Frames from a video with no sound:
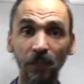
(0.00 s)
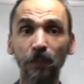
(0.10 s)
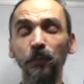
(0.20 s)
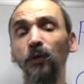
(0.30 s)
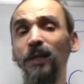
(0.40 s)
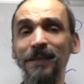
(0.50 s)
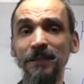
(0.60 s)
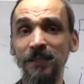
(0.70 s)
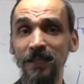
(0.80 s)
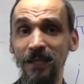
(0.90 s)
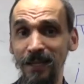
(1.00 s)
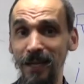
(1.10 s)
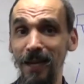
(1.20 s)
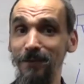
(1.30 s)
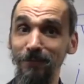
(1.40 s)
progress in
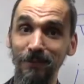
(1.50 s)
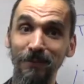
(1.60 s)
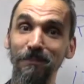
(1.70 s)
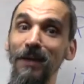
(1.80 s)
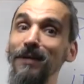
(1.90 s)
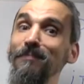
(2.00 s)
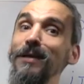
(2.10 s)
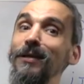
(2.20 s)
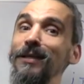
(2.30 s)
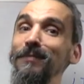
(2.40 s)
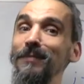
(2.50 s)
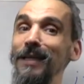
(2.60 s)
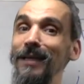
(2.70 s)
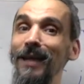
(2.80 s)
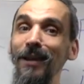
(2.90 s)
life and make
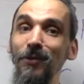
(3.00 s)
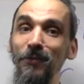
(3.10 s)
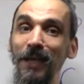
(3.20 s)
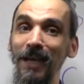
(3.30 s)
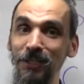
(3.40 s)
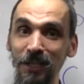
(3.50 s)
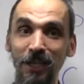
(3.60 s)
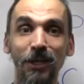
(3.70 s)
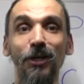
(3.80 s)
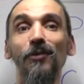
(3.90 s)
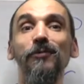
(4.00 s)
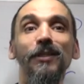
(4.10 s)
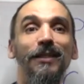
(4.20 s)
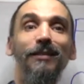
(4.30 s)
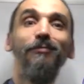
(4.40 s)
a lot of cash.
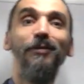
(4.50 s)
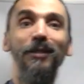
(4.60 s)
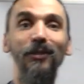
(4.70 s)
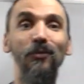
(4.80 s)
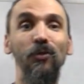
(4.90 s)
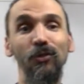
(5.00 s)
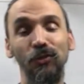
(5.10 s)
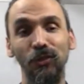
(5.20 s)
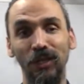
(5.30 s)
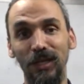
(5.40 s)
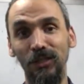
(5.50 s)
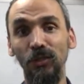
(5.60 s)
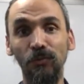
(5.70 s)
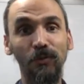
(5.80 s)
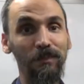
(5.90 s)
Hopefully this video was
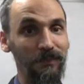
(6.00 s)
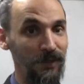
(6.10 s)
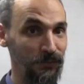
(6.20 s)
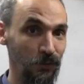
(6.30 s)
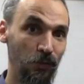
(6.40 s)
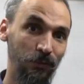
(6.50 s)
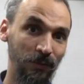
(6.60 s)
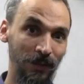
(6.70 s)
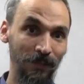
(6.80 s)
useful. If you want